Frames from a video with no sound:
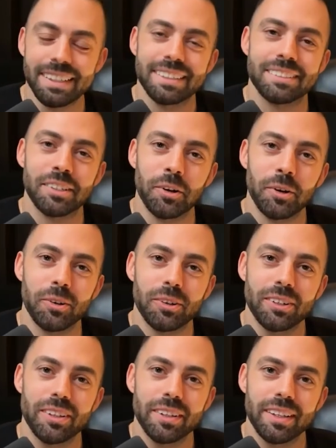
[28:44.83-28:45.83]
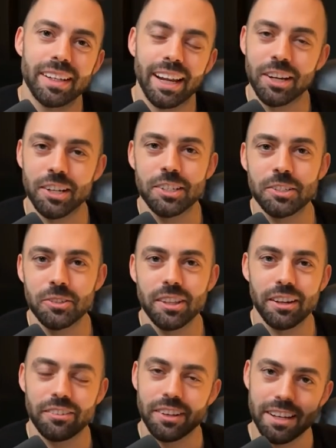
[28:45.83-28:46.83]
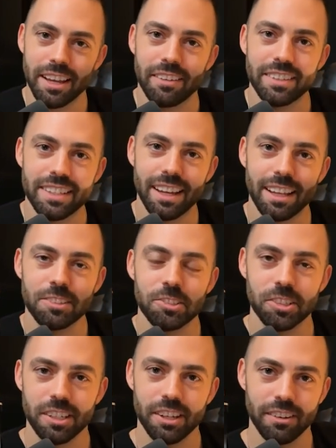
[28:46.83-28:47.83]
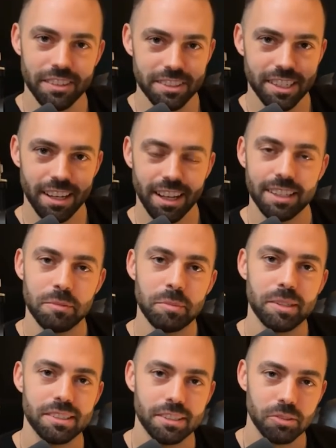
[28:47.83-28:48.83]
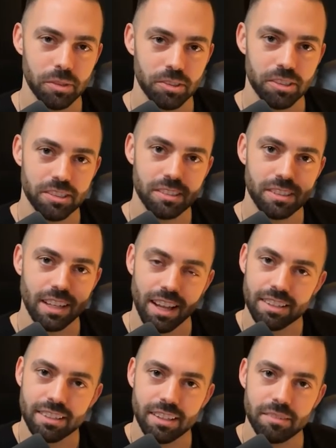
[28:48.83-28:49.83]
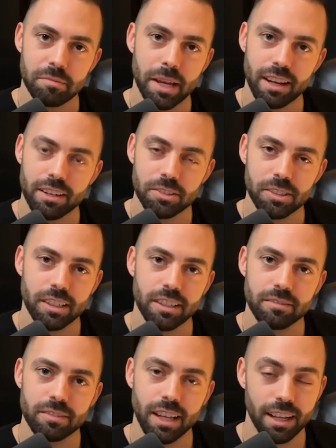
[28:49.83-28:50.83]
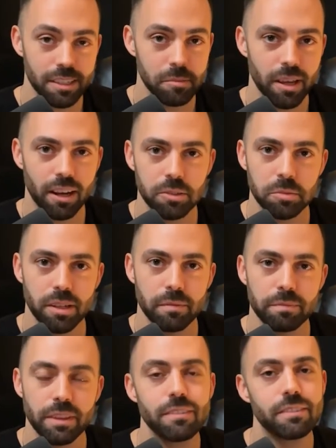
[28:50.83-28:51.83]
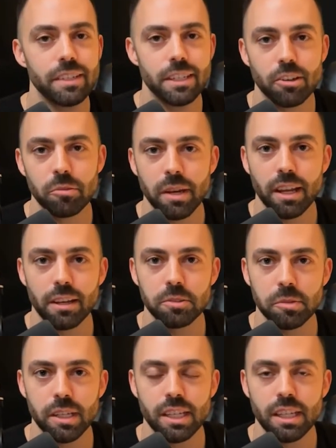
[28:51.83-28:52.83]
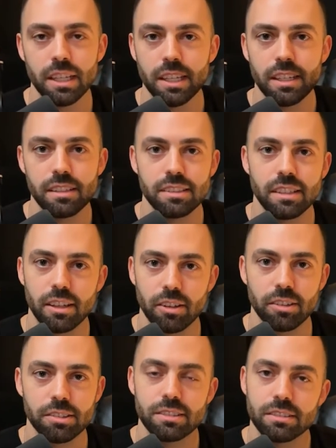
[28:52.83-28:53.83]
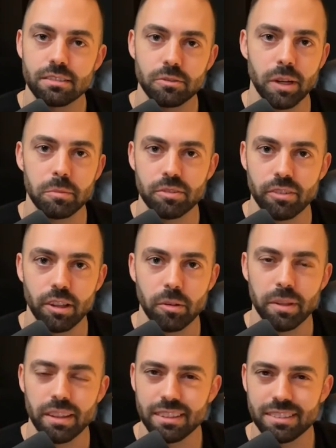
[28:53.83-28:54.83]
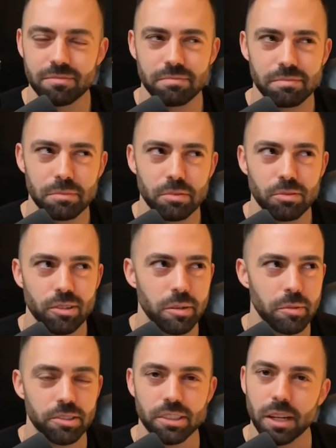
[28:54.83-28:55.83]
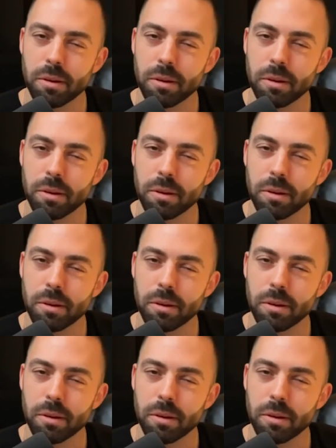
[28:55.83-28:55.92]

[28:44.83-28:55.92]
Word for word: So... and I couldn't do that if I didn't have the engine of this content business, which is content managing, content management, video management, sales, web development. That's pretty much it.